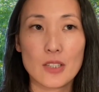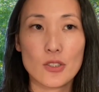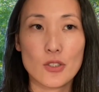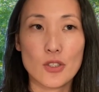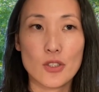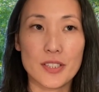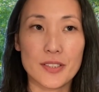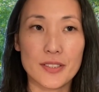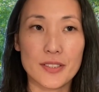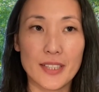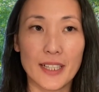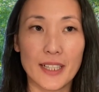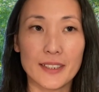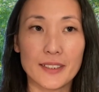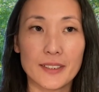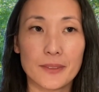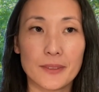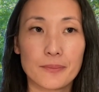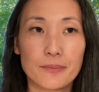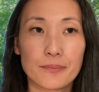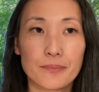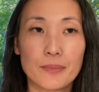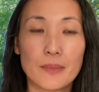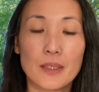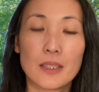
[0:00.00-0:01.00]
She said,
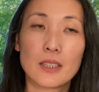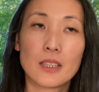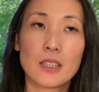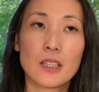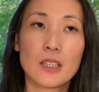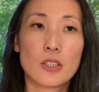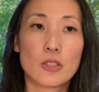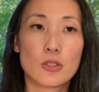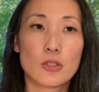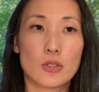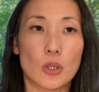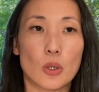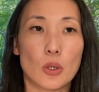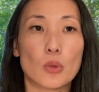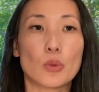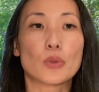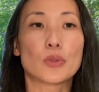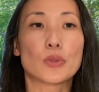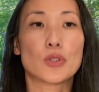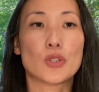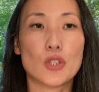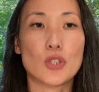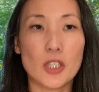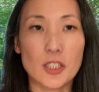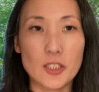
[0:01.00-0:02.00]
"So it
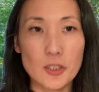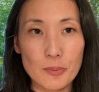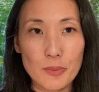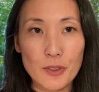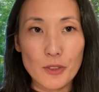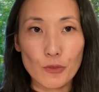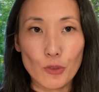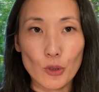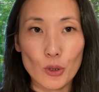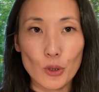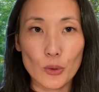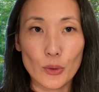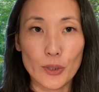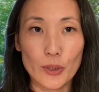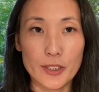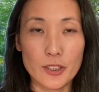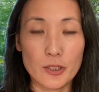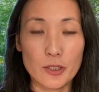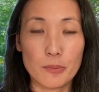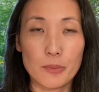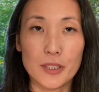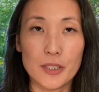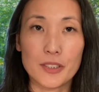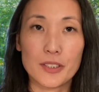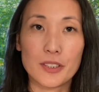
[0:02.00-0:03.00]
was just before
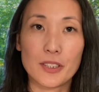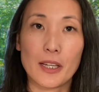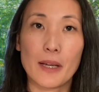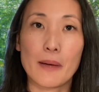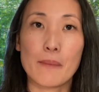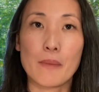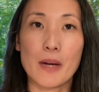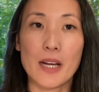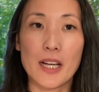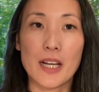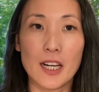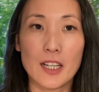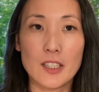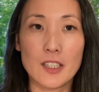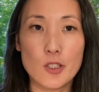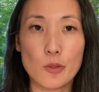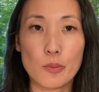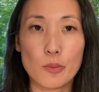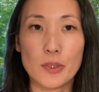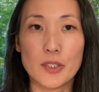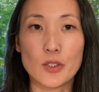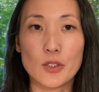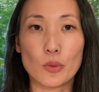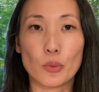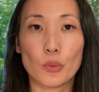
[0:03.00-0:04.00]
Christmas and my
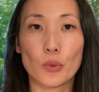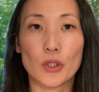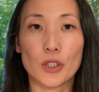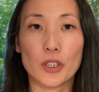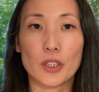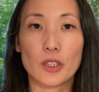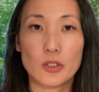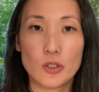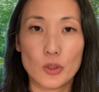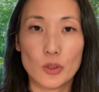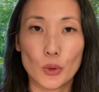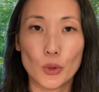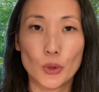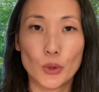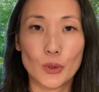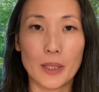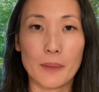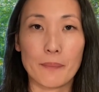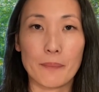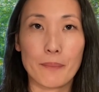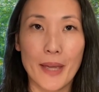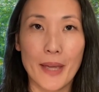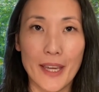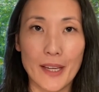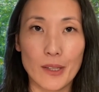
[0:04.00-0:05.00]
husband's work screwed
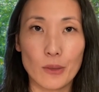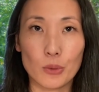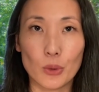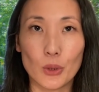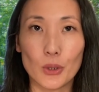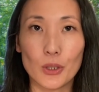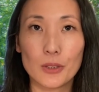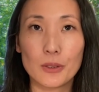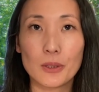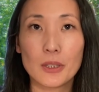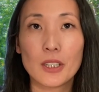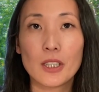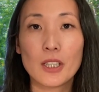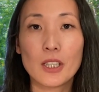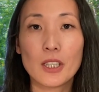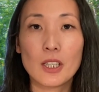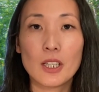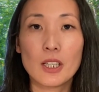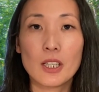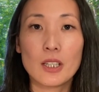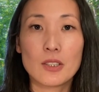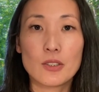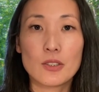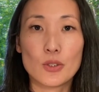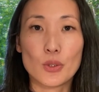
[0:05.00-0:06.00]
up payroll.
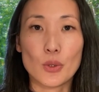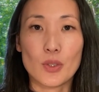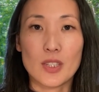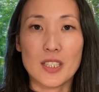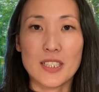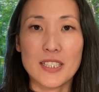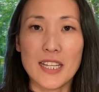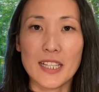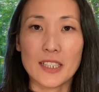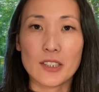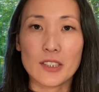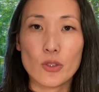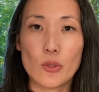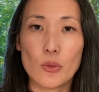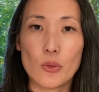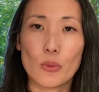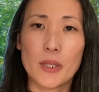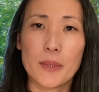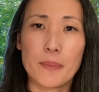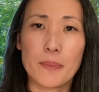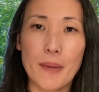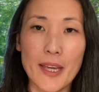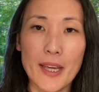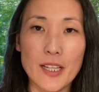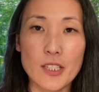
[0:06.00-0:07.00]
So the next
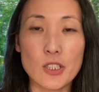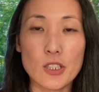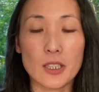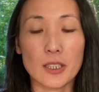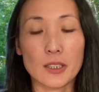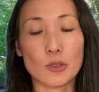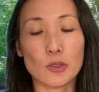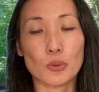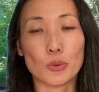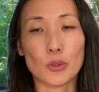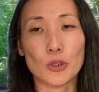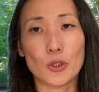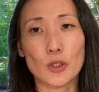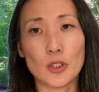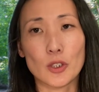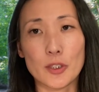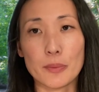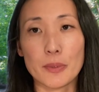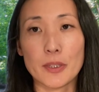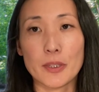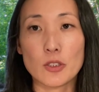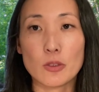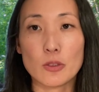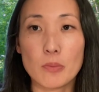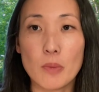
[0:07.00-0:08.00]
3 paychecks were going to
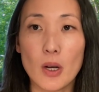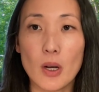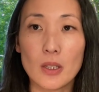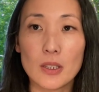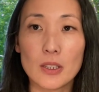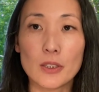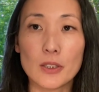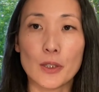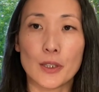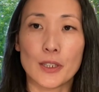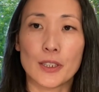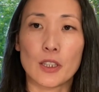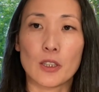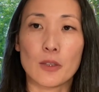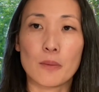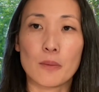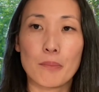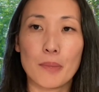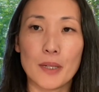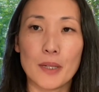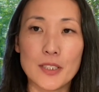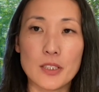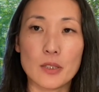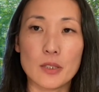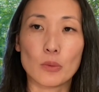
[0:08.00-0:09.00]
be smaller and our
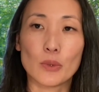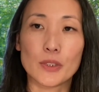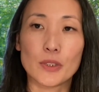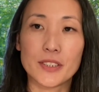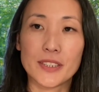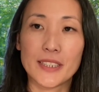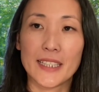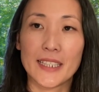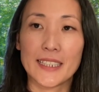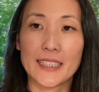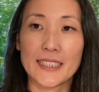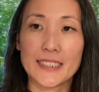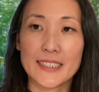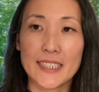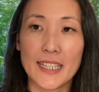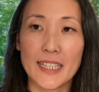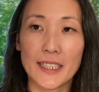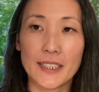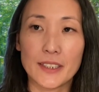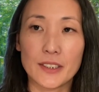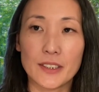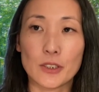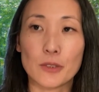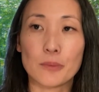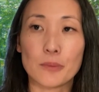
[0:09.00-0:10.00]
budget was getting
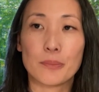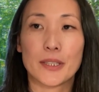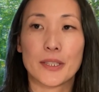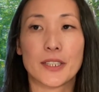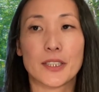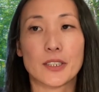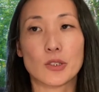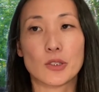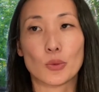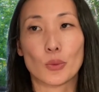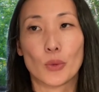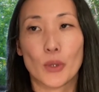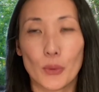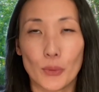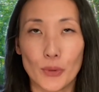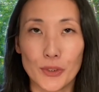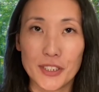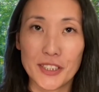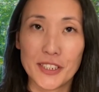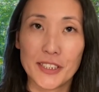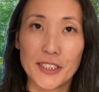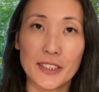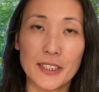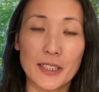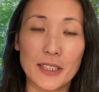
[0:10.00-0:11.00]
tighter because we were
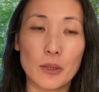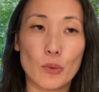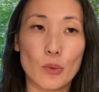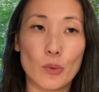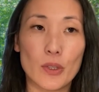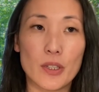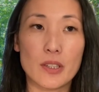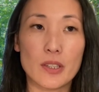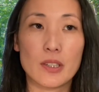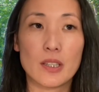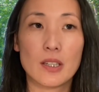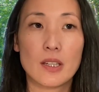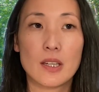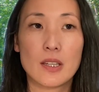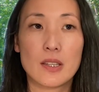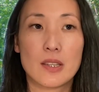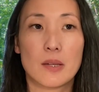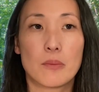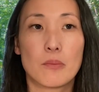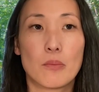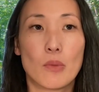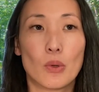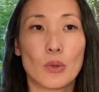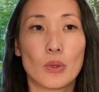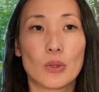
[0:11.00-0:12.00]
dealing with the
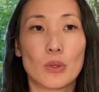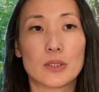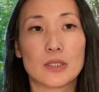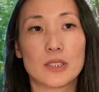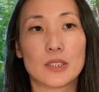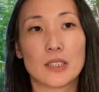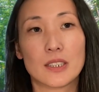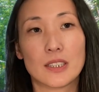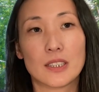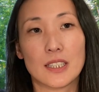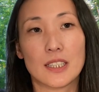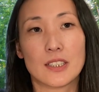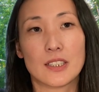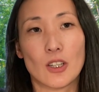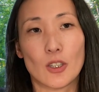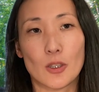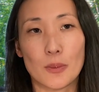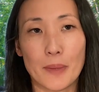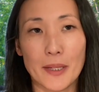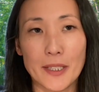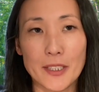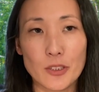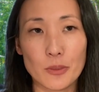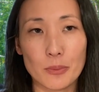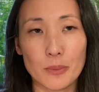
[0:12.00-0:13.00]
mold in our
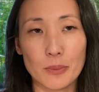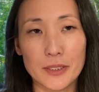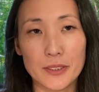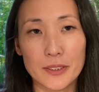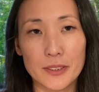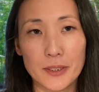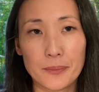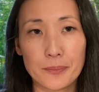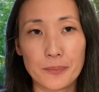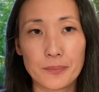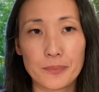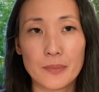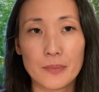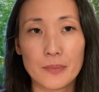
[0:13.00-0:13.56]
basement.